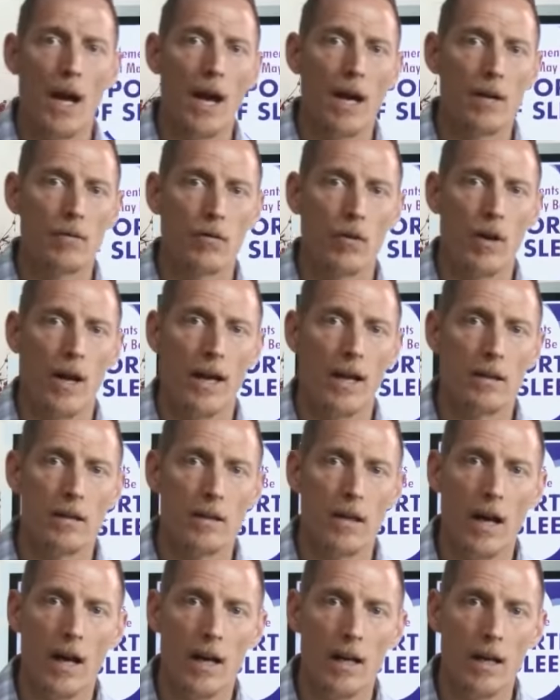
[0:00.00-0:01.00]
for
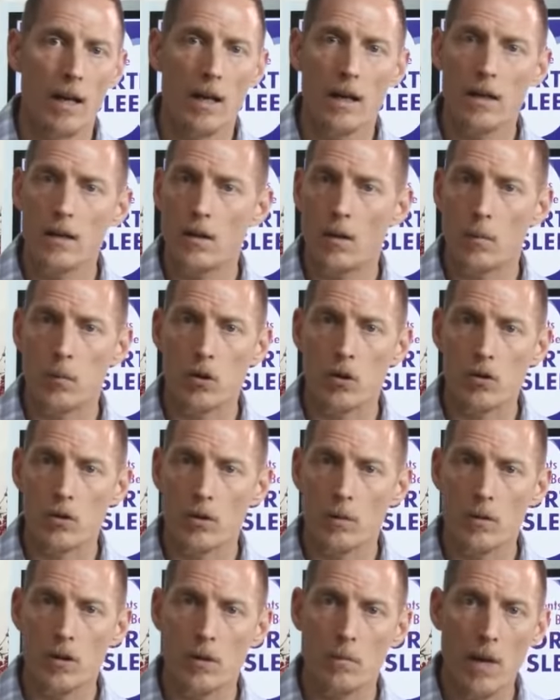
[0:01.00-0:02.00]
anxiety, you know,
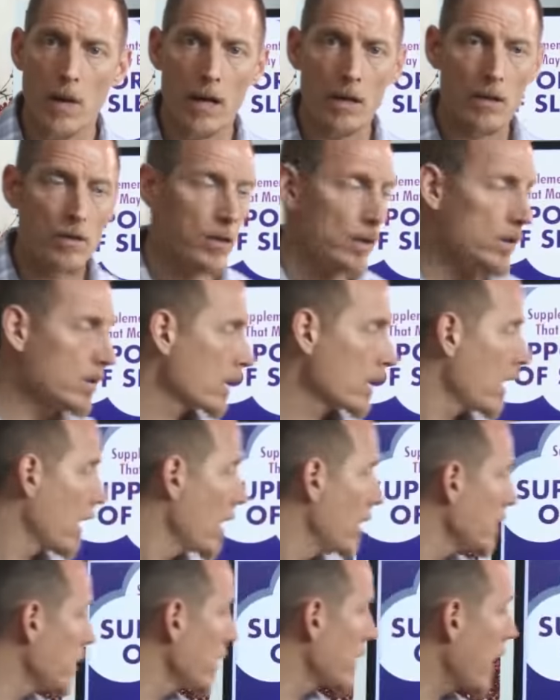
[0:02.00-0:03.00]
prescription medicines,
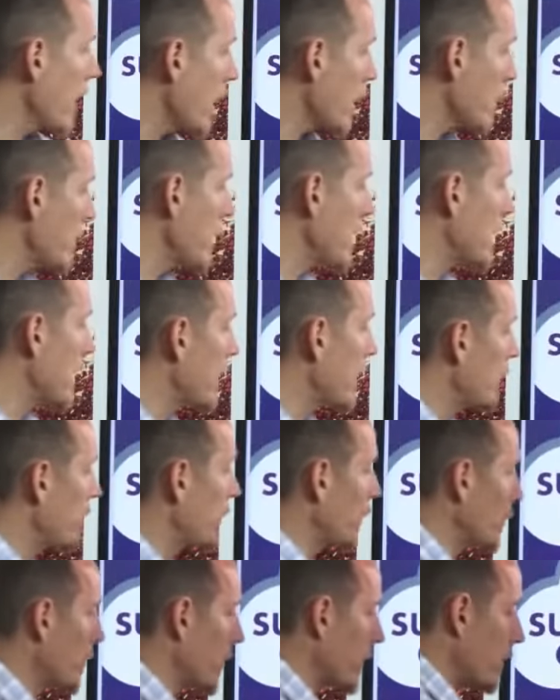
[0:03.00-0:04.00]
you gotta be careful
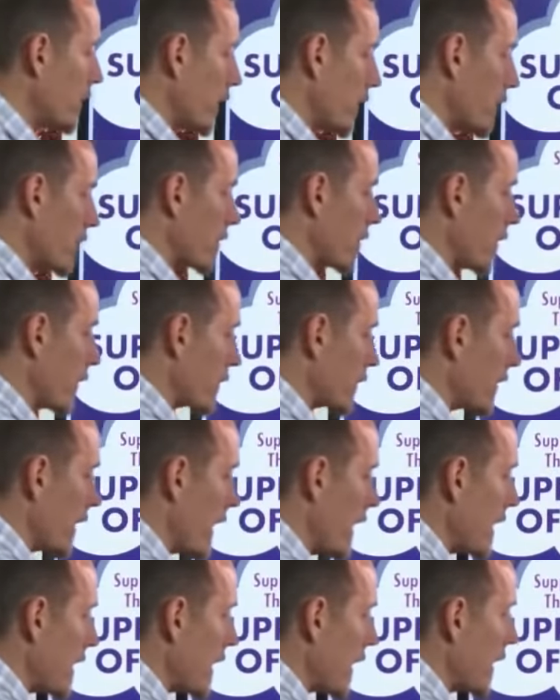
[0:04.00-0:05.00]
with this. Don't
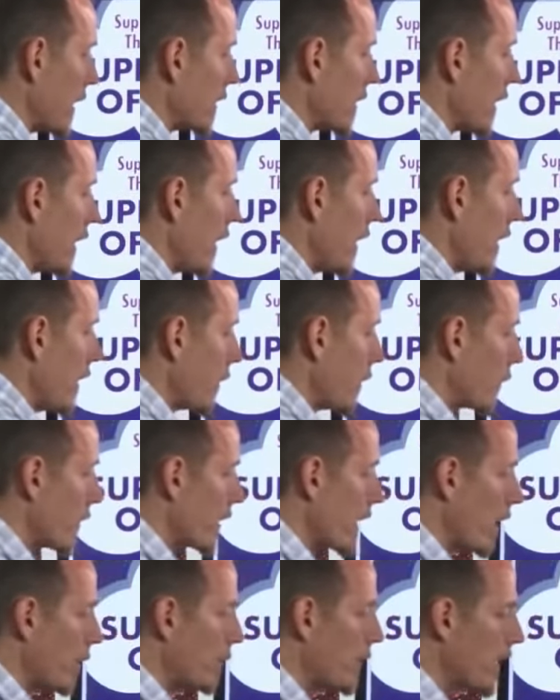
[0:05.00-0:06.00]
take it
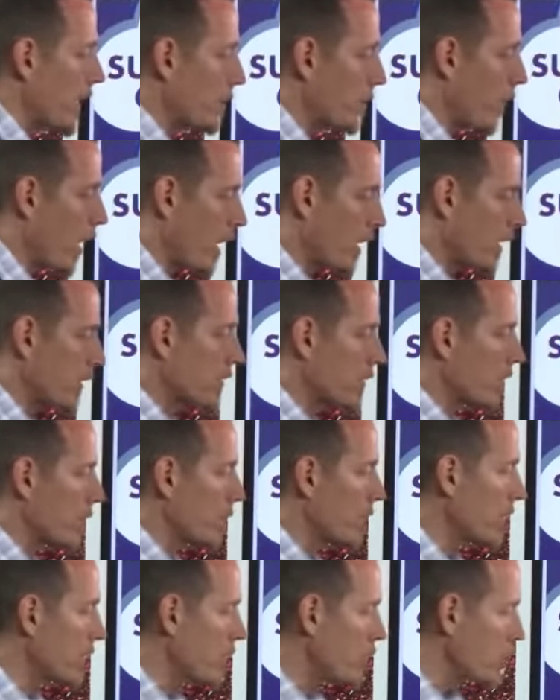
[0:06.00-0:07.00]
without being monitored
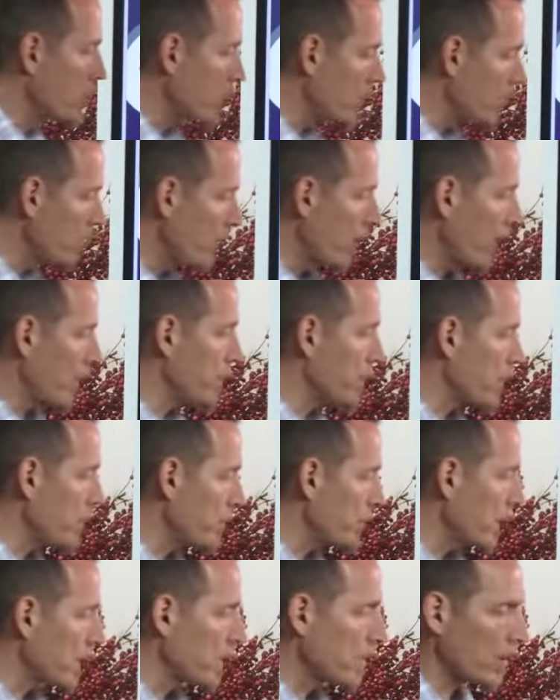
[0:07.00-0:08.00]
because you can develop
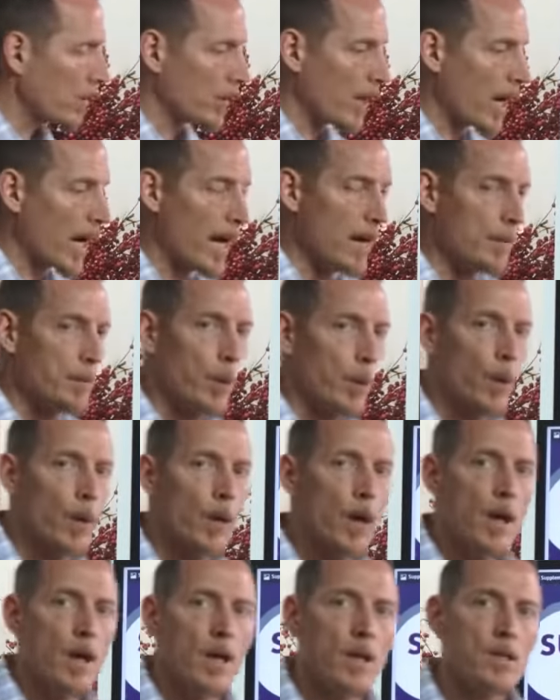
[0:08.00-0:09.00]
something called
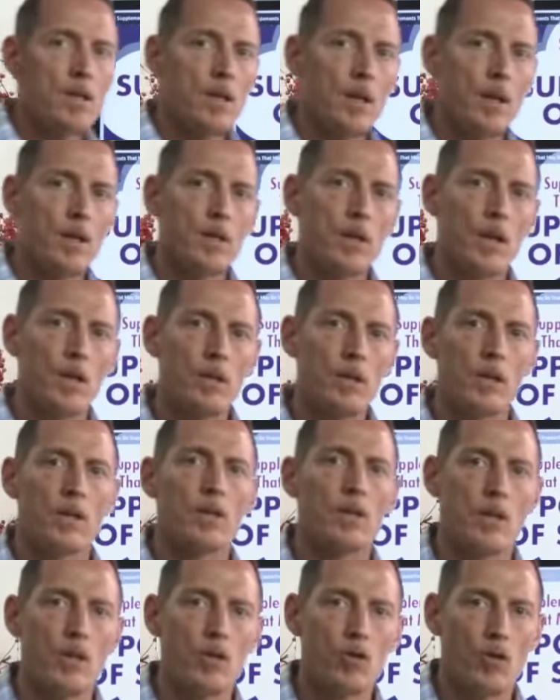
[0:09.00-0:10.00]
hyperserotonin
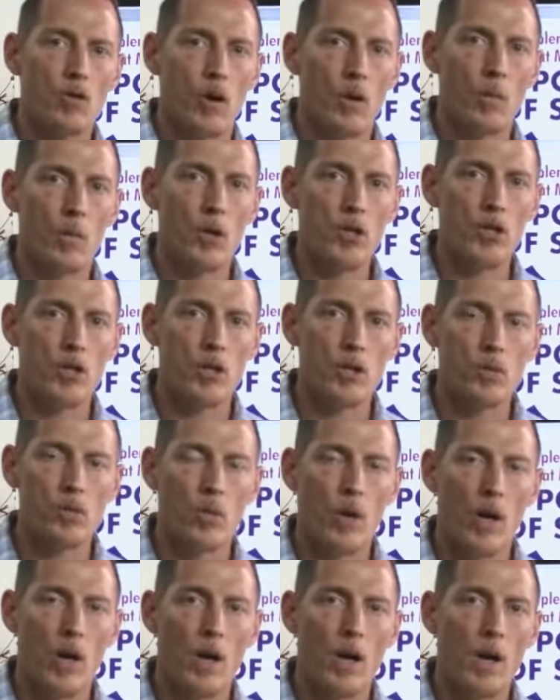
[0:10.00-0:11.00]
syndrome, which is
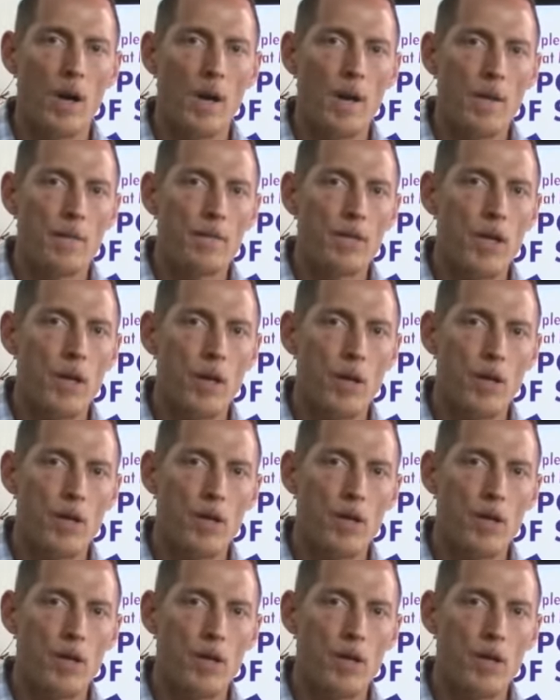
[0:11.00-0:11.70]
where you're, you're